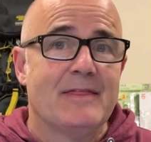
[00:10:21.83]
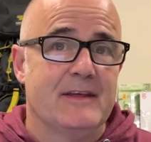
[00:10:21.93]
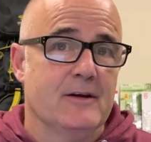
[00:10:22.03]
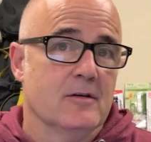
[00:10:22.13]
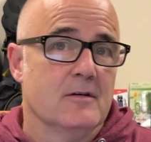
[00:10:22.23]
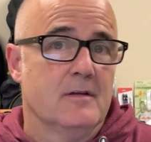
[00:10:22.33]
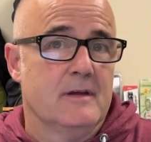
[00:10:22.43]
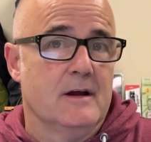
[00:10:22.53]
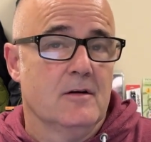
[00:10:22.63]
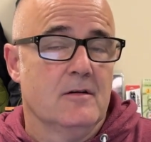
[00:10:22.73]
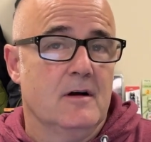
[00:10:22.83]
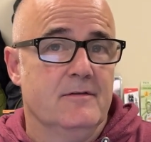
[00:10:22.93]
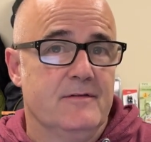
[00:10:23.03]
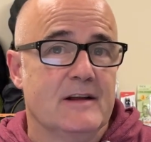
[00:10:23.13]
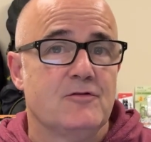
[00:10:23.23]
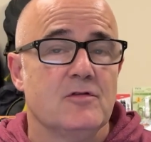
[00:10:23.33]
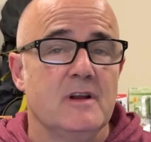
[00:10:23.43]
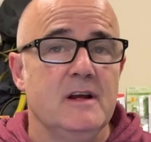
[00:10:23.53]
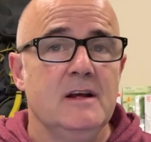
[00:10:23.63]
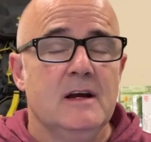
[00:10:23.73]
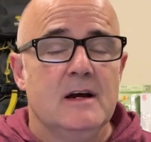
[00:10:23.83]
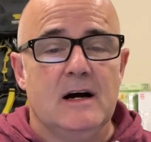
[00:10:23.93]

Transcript: there eventually.